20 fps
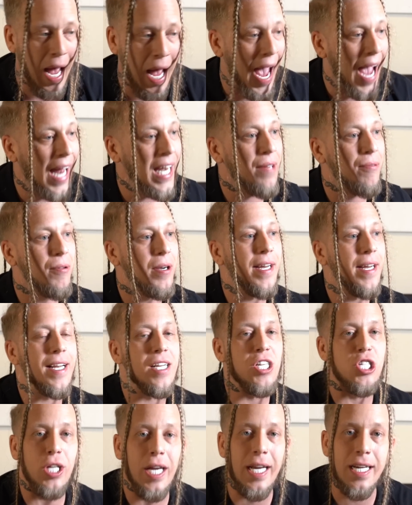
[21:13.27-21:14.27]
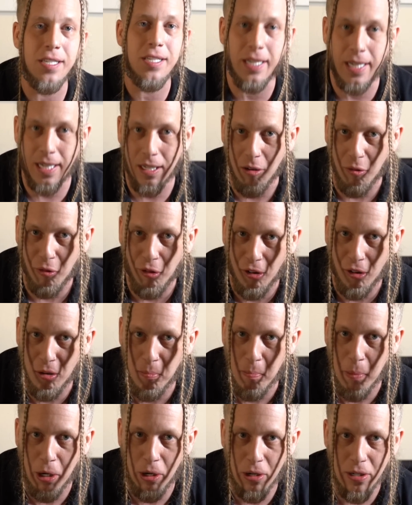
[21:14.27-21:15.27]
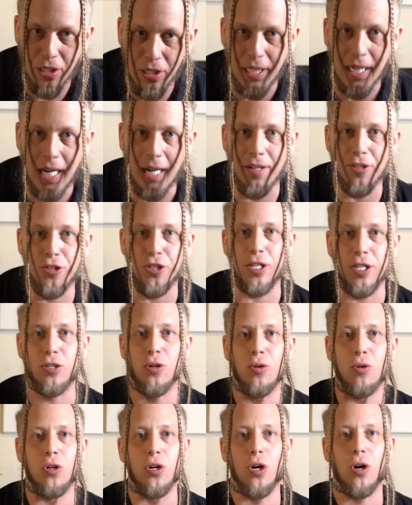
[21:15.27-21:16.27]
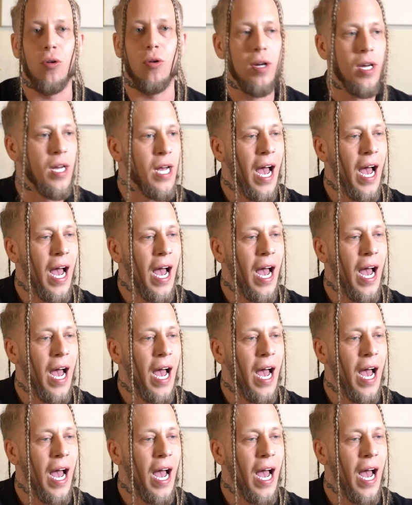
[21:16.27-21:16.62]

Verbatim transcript: I didn't even get a chance to get in front of the mirror and see how this shit gonna go.